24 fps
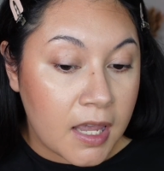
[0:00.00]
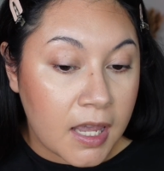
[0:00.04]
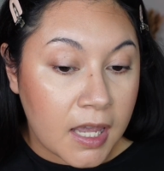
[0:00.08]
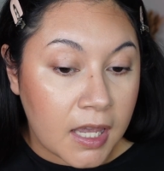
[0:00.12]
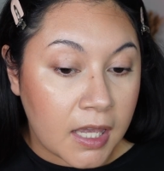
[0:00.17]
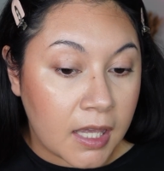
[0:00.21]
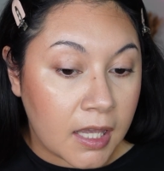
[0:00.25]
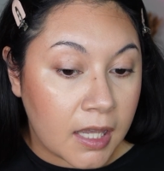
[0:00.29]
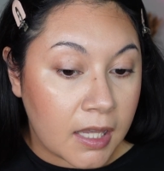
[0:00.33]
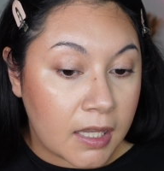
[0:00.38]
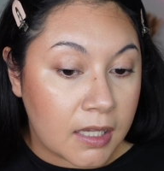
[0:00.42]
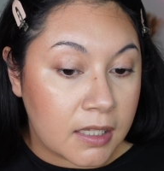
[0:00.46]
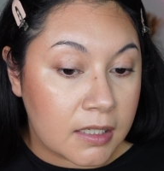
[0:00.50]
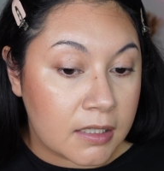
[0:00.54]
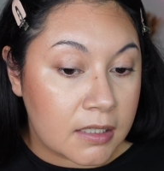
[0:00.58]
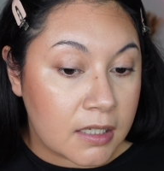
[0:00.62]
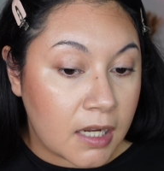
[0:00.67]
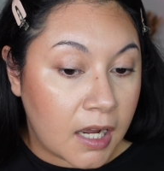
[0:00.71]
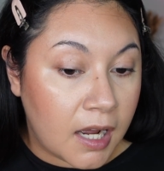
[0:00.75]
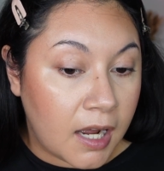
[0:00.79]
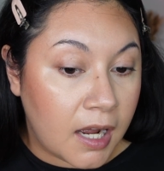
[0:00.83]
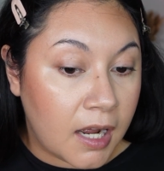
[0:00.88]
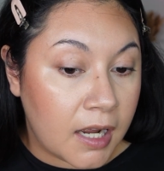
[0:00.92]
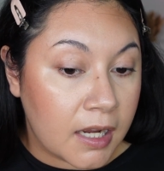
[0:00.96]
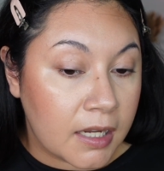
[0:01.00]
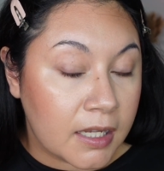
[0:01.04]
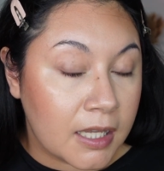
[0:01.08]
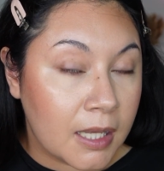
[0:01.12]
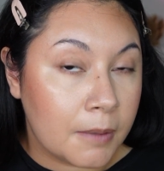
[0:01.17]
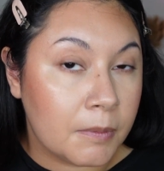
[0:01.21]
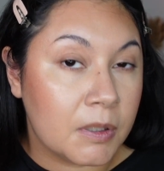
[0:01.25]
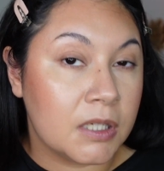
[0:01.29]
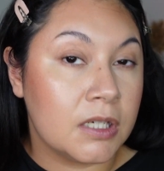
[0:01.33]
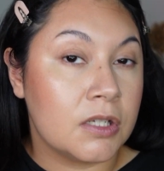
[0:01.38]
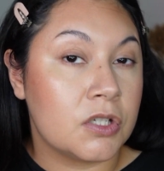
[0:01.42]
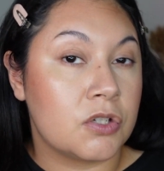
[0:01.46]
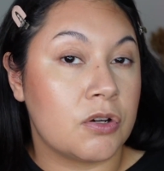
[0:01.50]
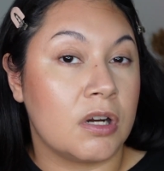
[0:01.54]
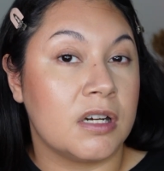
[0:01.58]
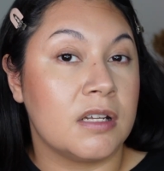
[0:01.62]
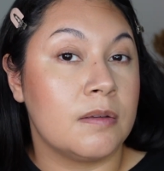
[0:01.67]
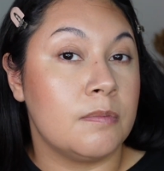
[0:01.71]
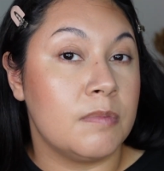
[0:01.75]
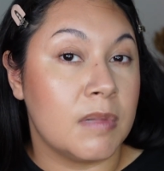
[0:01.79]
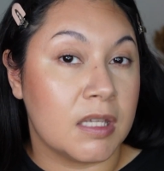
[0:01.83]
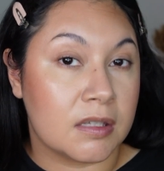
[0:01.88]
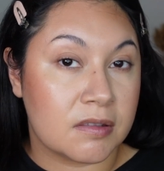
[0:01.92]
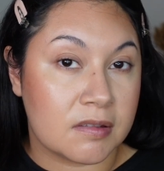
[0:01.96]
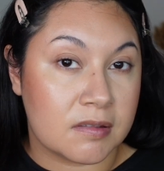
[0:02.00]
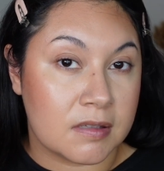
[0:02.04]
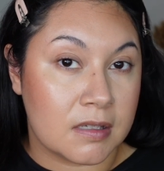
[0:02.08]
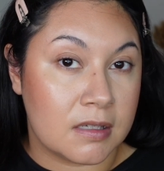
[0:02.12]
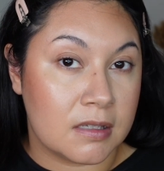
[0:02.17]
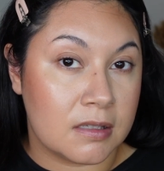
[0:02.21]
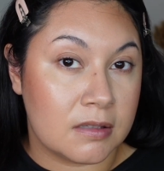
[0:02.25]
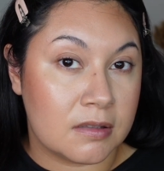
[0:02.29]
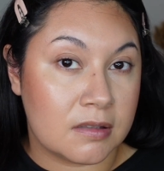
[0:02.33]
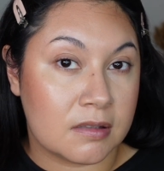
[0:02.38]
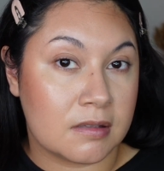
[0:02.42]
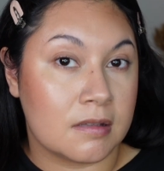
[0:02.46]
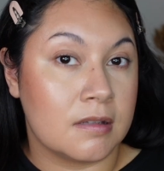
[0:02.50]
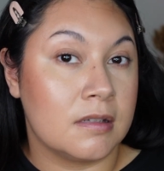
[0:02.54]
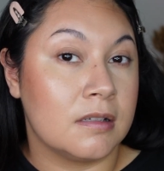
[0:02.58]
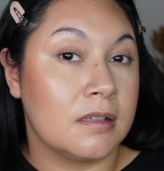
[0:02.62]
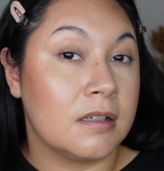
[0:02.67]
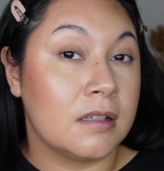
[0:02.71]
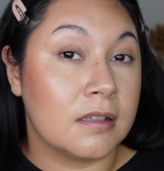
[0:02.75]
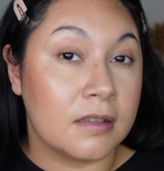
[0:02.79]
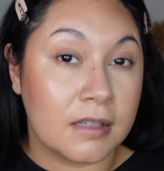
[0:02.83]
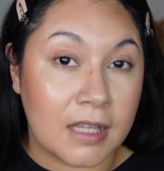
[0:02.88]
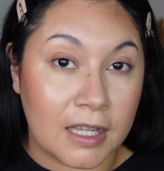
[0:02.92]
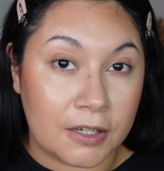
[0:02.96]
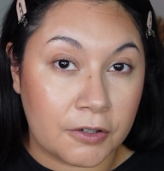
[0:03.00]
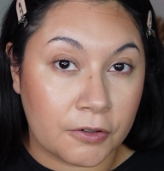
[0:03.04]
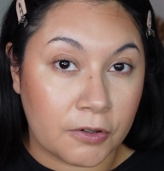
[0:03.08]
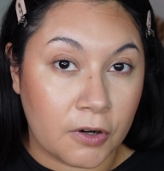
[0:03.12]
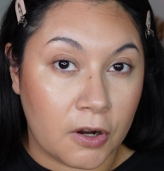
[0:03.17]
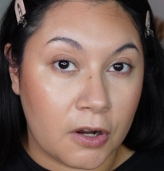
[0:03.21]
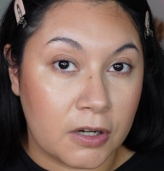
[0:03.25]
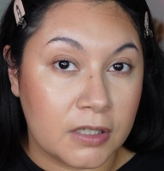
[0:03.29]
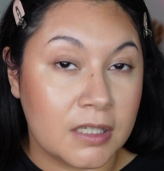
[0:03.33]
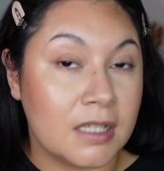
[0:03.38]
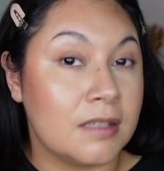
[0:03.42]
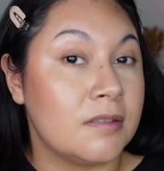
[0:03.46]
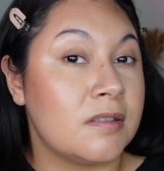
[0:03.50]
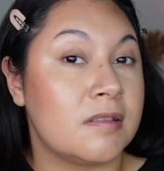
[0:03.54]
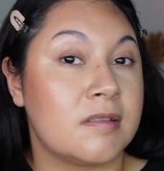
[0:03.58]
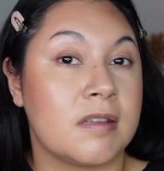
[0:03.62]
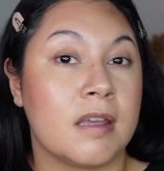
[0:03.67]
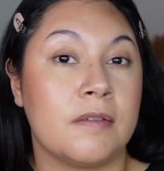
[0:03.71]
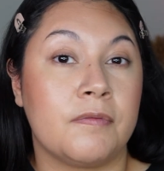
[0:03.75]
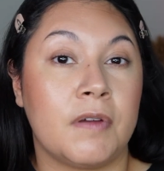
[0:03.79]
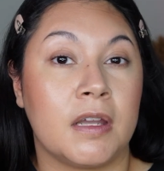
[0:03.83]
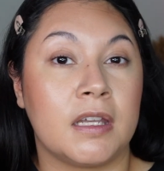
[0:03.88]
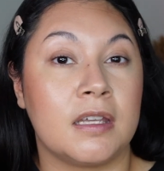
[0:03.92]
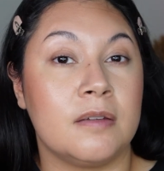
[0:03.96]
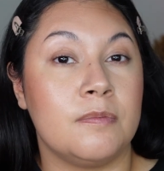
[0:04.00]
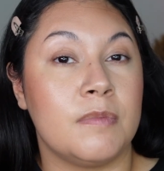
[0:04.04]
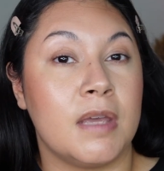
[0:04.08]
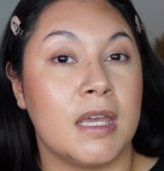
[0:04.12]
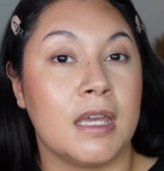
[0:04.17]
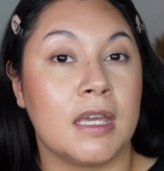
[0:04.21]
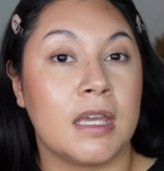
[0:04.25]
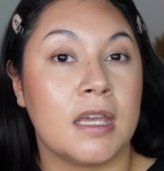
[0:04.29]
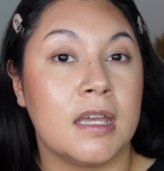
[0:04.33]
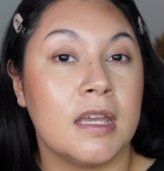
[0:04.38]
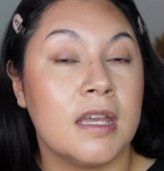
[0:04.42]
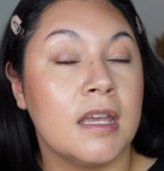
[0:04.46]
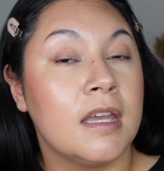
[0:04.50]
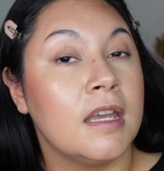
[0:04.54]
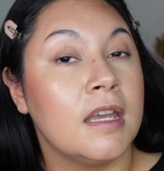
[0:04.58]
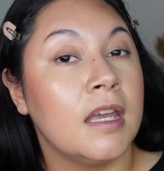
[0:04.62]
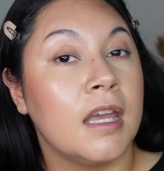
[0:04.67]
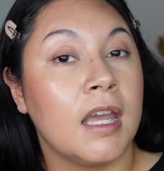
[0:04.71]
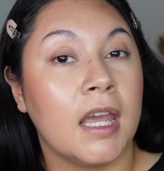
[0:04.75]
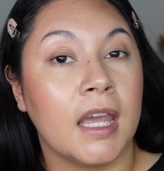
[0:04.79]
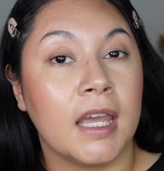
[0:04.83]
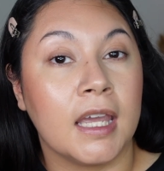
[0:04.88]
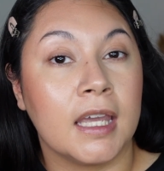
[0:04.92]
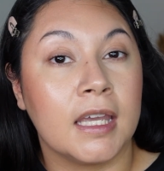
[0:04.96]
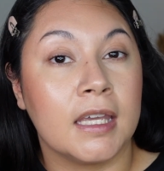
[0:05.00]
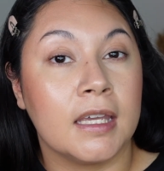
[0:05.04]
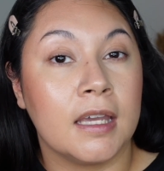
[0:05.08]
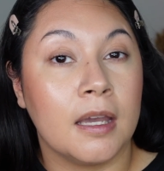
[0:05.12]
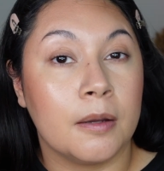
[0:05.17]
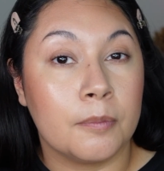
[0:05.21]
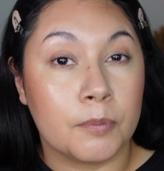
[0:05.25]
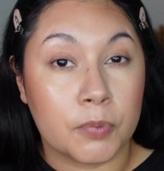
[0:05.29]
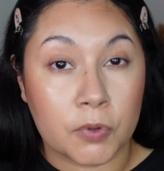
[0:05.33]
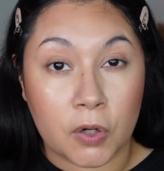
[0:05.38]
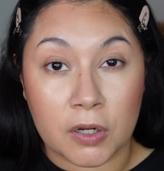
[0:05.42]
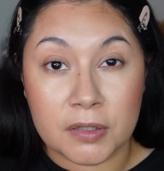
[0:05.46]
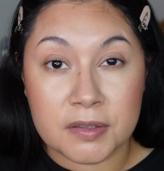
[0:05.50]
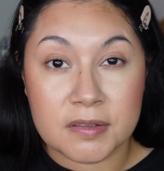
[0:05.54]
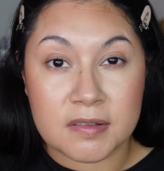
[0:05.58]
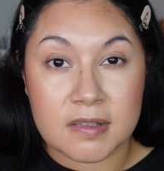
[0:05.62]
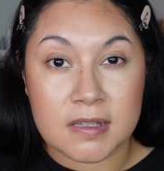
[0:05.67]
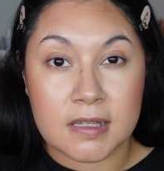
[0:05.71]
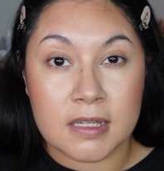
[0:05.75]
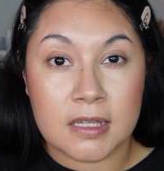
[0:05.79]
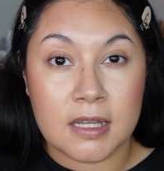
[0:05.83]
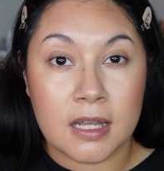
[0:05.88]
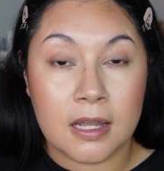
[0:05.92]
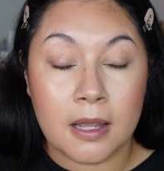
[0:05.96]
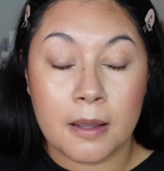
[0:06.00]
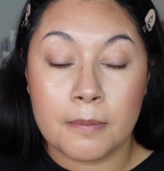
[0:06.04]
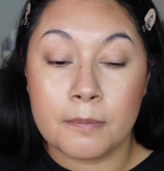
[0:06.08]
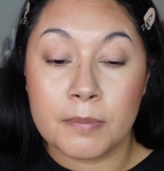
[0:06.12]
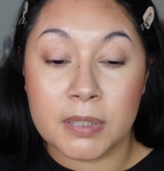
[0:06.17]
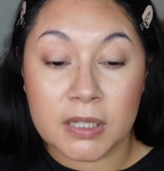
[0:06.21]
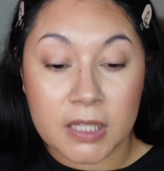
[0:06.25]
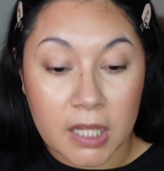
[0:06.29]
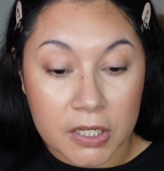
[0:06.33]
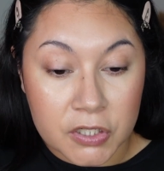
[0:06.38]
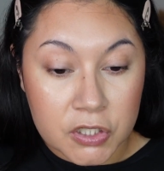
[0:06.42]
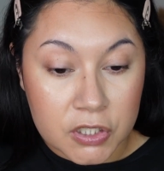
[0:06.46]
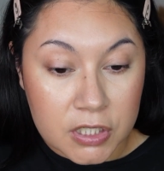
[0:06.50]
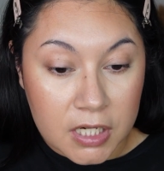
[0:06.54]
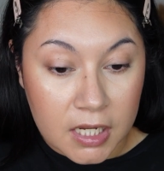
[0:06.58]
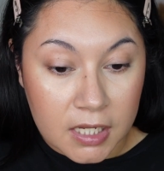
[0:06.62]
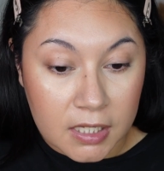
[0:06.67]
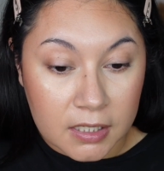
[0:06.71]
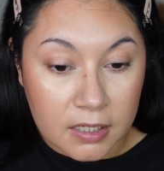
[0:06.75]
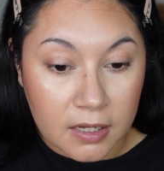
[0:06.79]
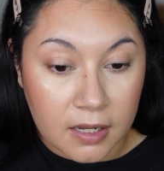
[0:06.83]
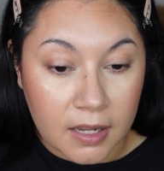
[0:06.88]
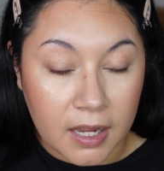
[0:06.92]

and I am gonna try to mix these later on and see if I can make a bronzy blush shade.